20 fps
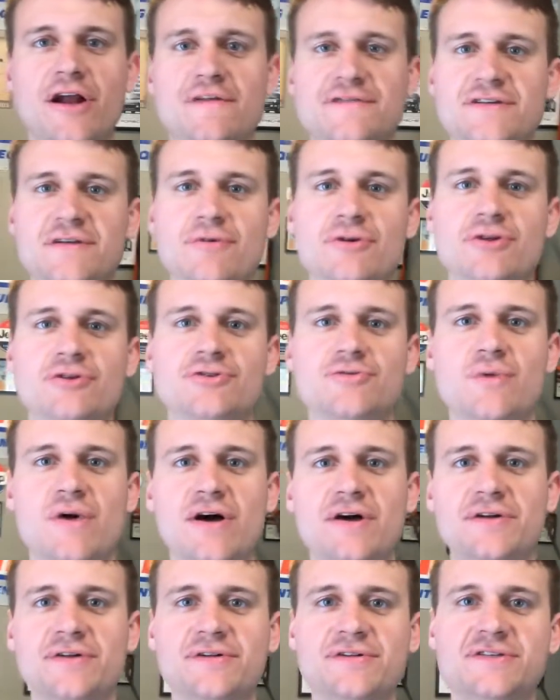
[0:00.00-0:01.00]
off some of those
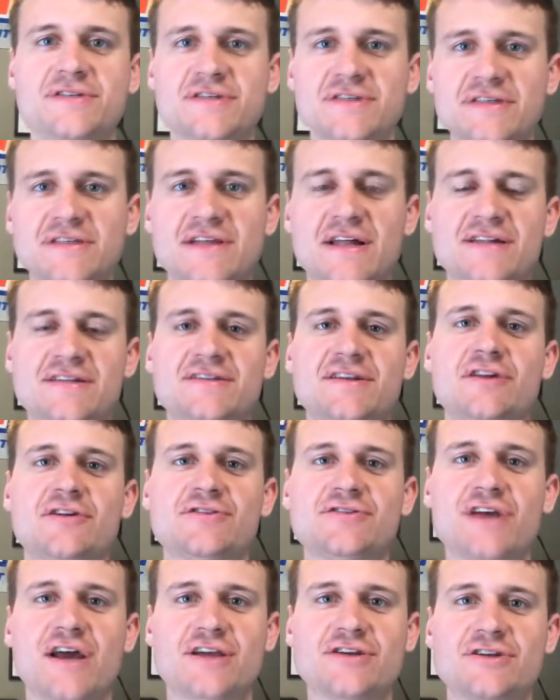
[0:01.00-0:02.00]
welds in that center
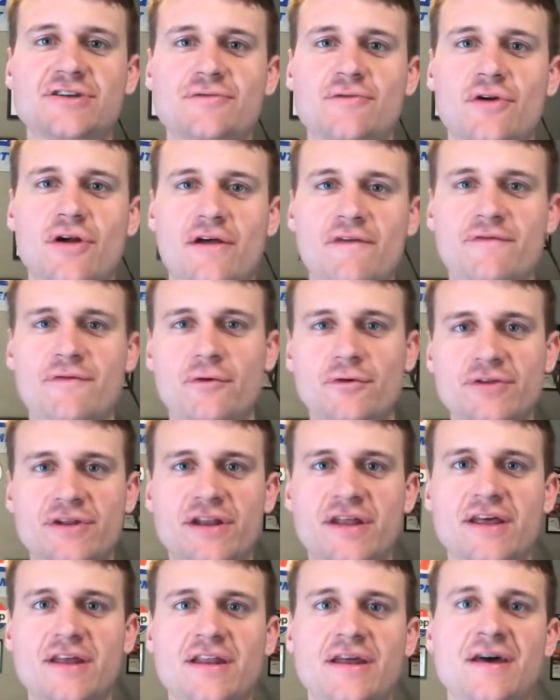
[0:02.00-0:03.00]
section where I folded
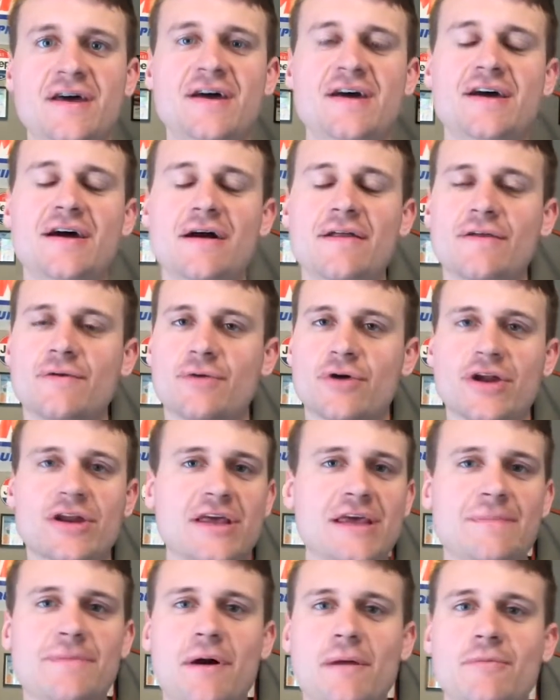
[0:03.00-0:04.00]
it, and then we're gonna
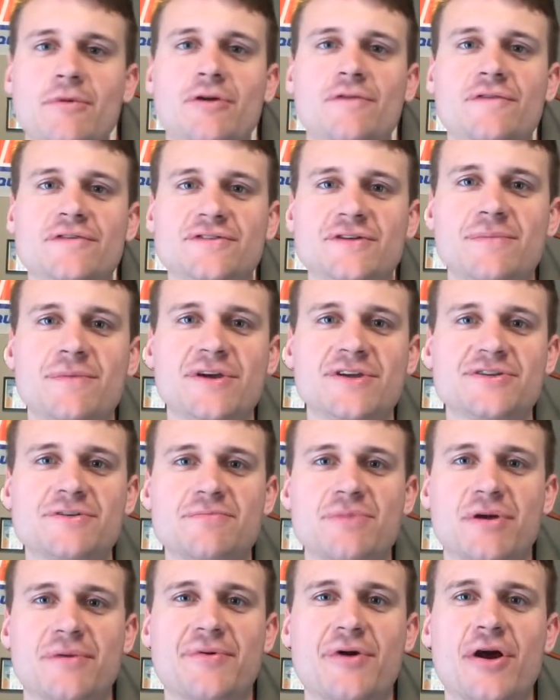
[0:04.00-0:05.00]
keep on moving, start making some
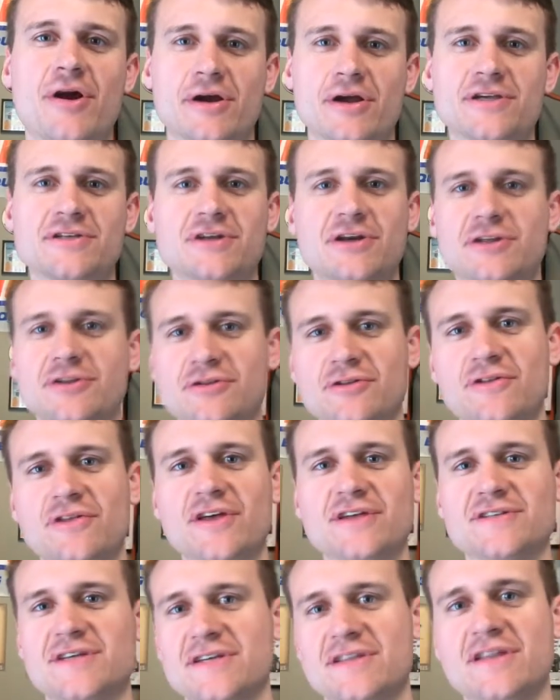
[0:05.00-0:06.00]
big progress, start to do
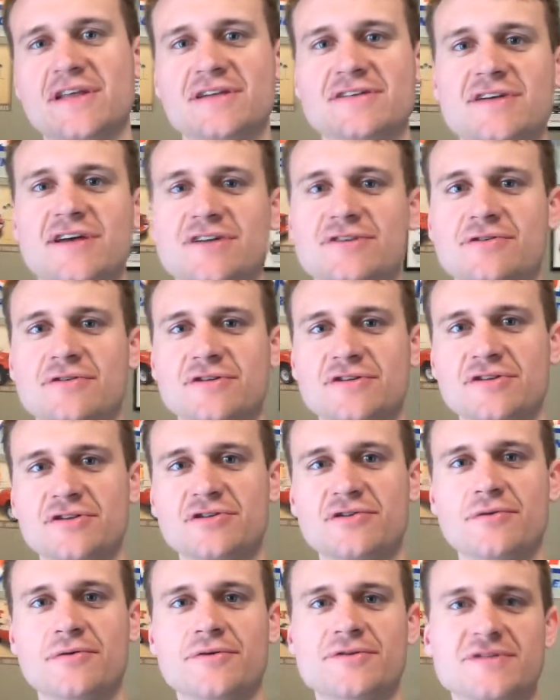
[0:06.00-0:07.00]
things like the accessories and the
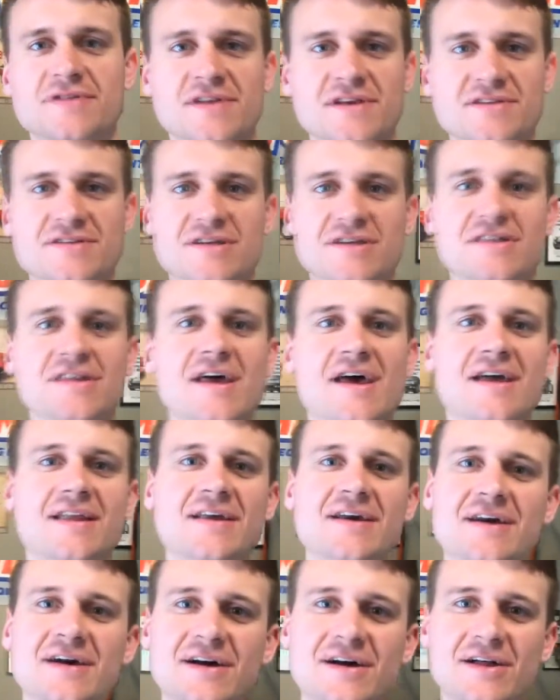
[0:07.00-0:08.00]
doors and things like
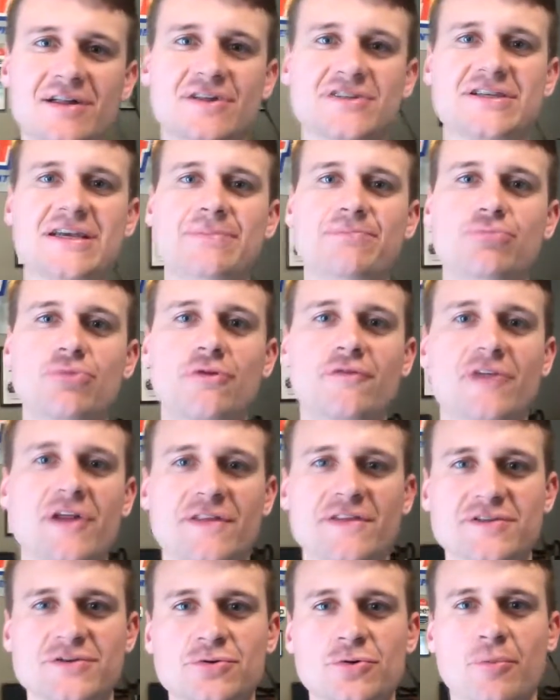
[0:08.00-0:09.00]
that. Let's keep moving on
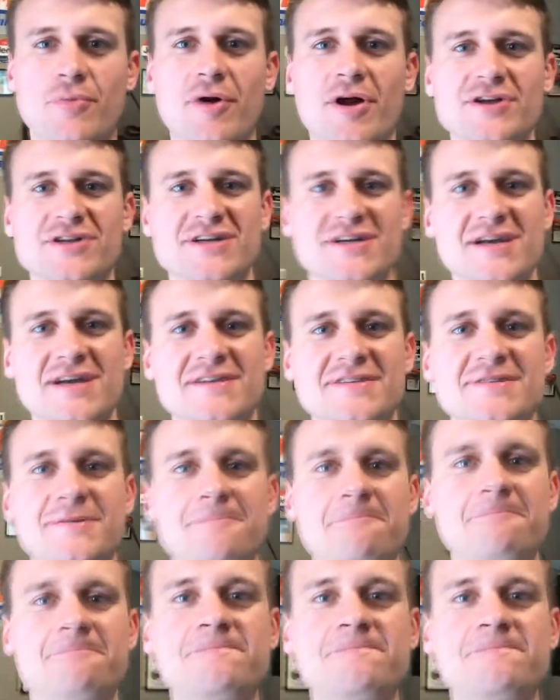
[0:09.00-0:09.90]
this cool project, guys.